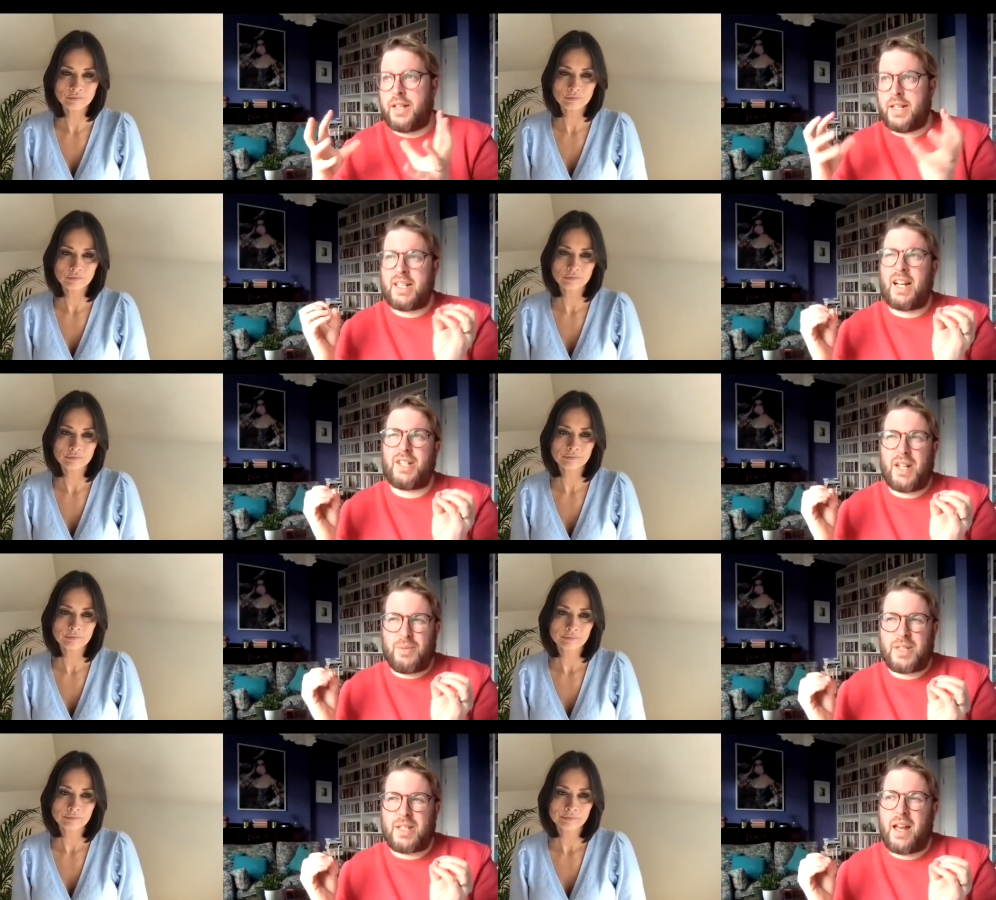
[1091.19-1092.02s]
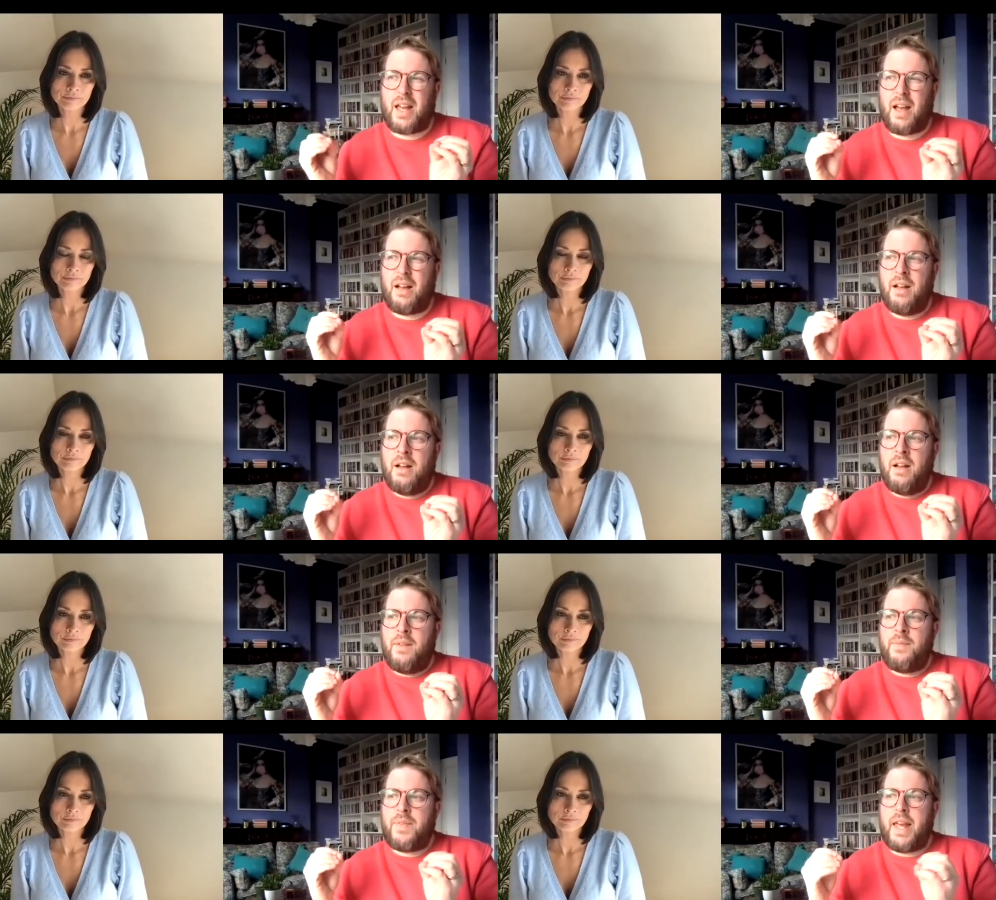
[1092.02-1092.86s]
Speaker 1: And actually, I would say
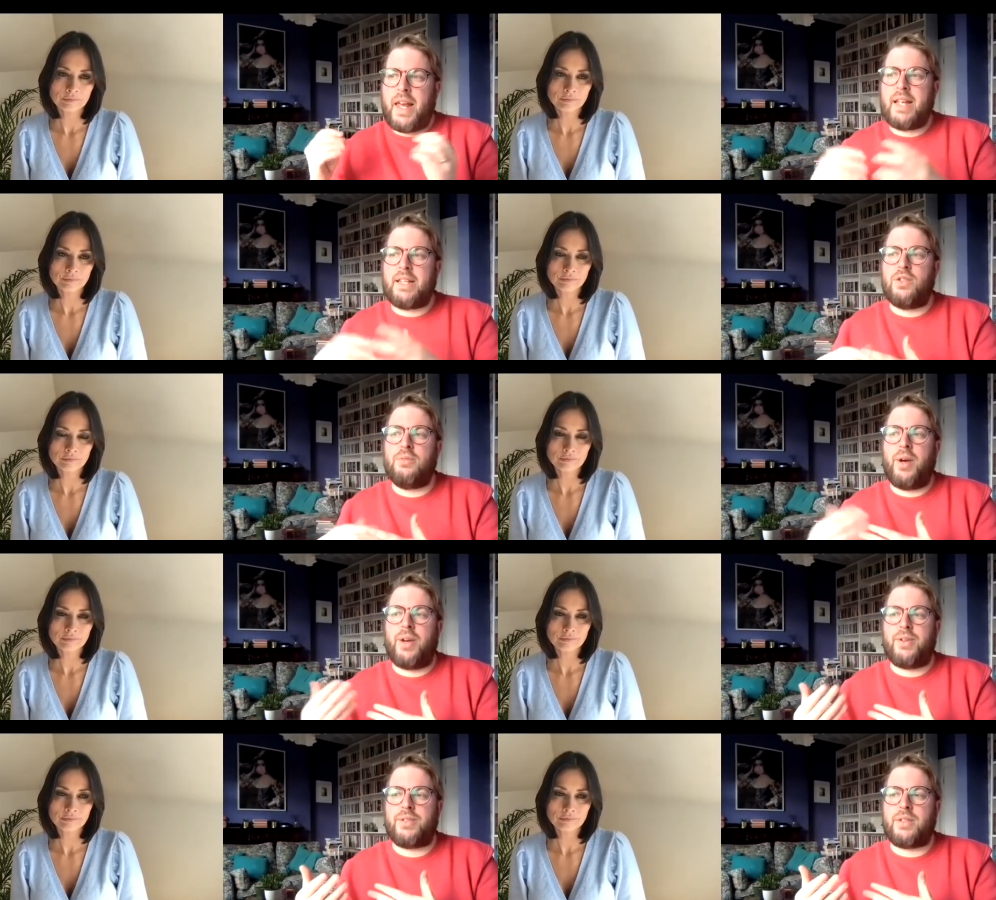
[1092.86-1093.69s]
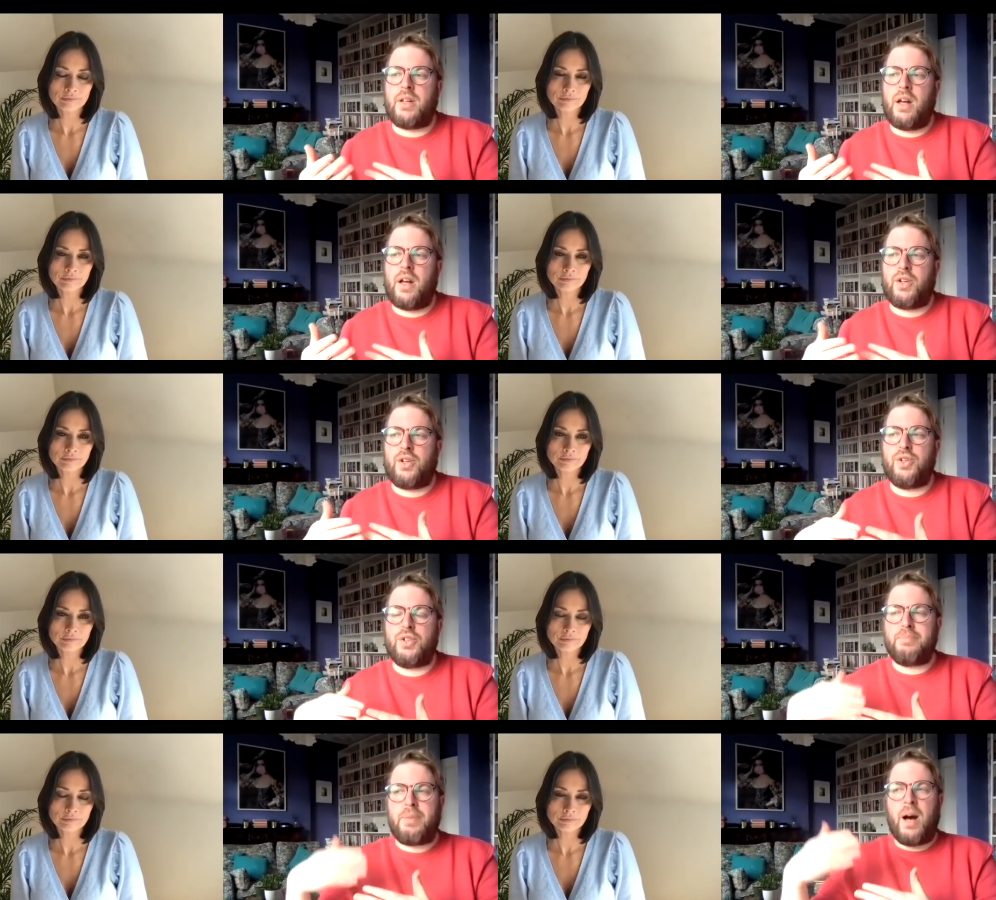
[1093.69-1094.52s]
he's almost a
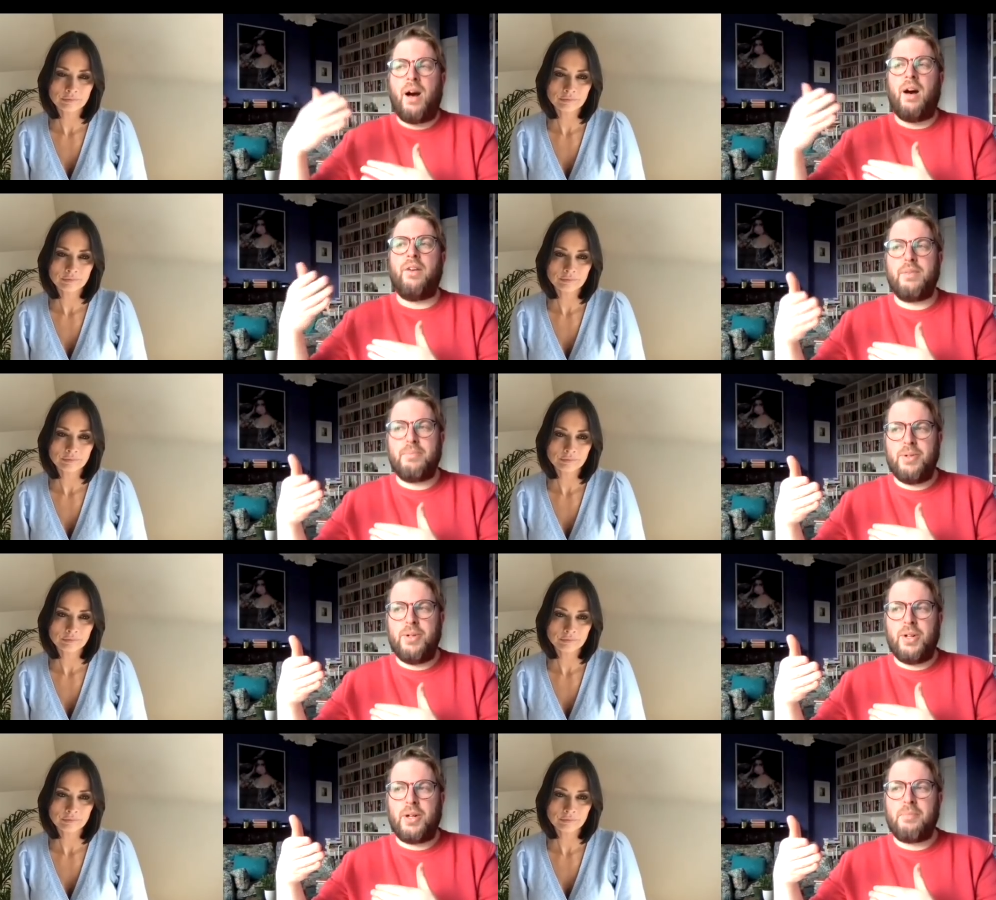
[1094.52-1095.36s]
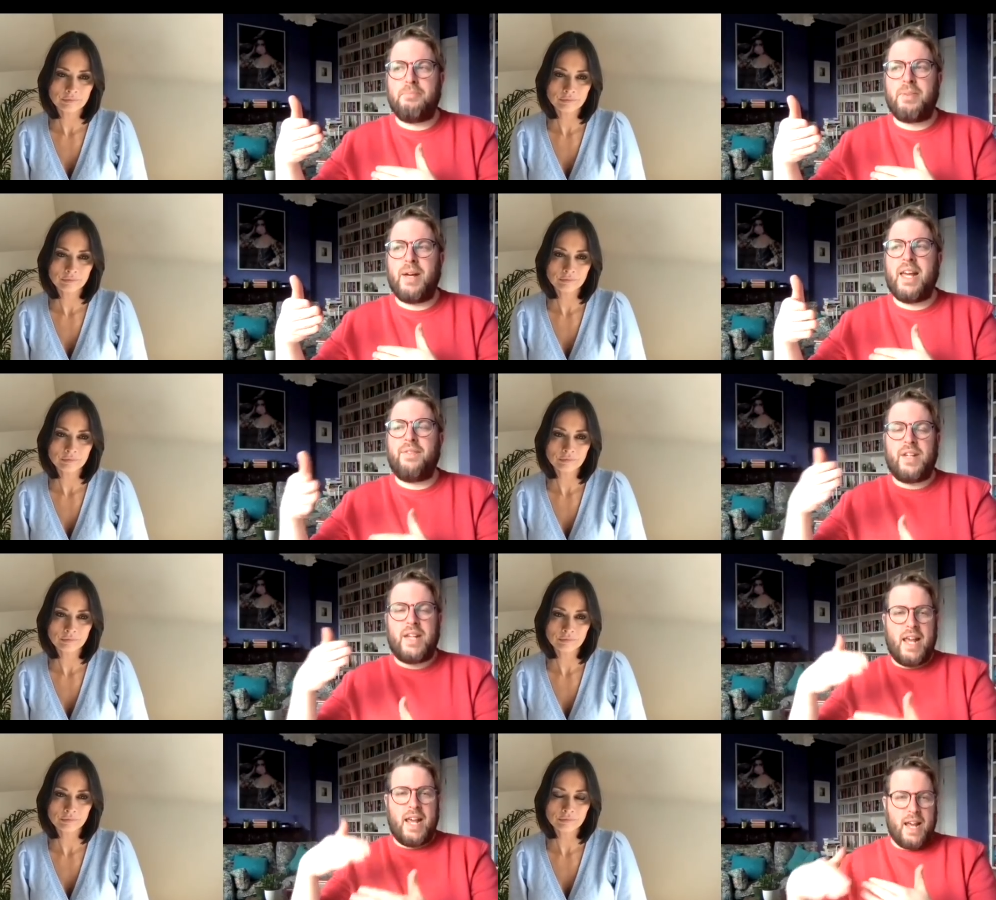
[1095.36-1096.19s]
good part of the book, but even
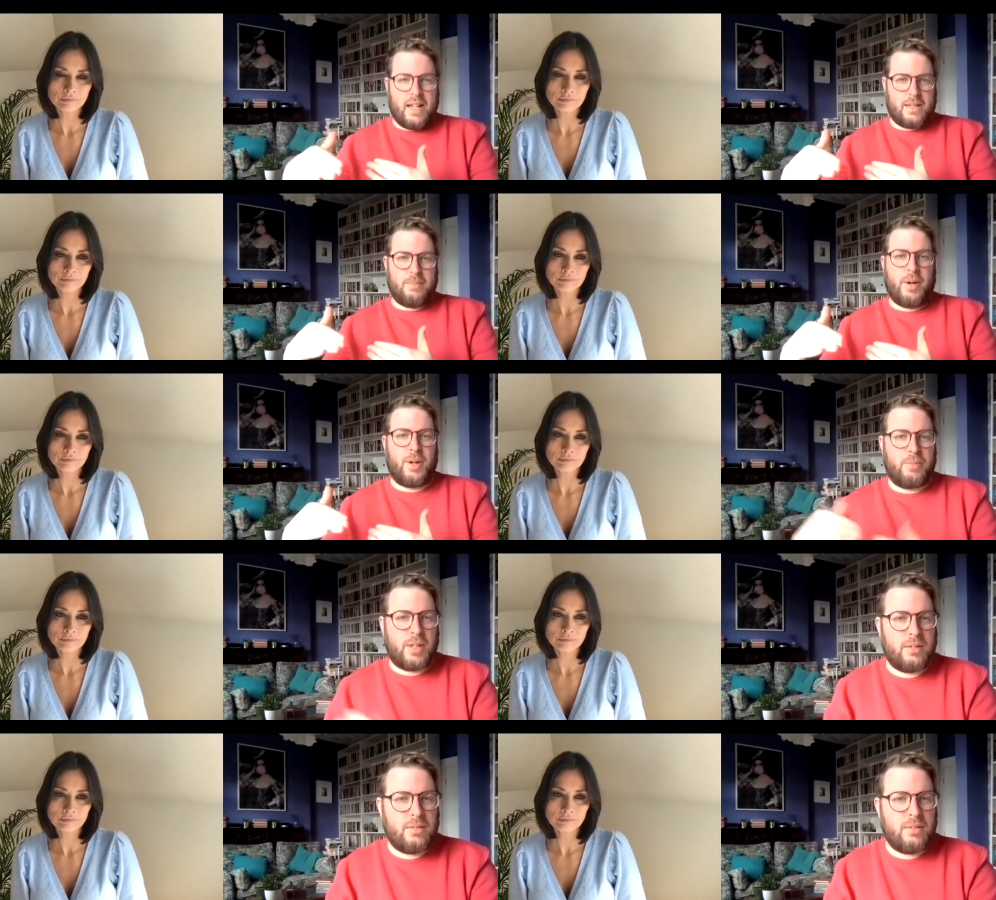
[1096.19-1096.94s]
he has a moment.